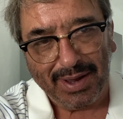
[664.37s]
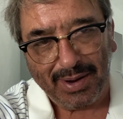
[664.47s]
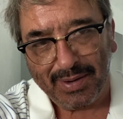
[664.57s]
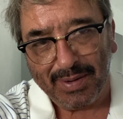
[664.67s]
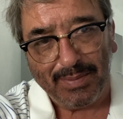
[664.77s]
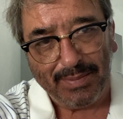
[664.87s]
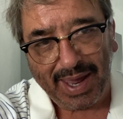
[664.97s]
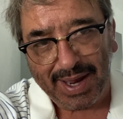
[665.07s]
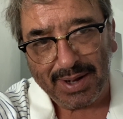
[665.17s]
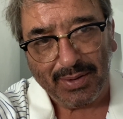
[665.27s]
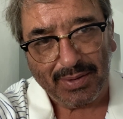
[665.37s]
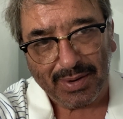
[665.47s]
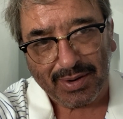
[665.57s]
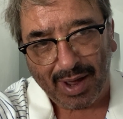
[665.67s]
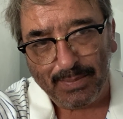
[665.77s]
or a man or a
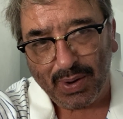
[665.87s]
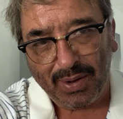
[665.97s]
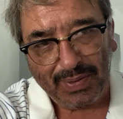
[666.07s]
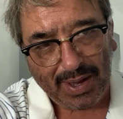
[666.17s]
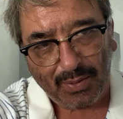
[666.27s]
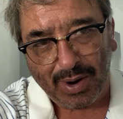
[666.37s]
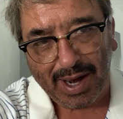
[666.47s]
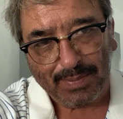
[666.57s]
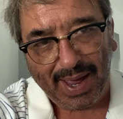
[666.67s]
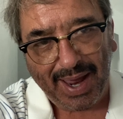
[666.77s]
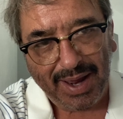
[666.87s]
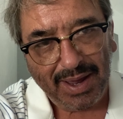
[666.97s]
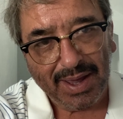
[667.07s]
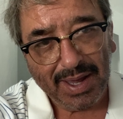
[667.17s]
couple that walk by.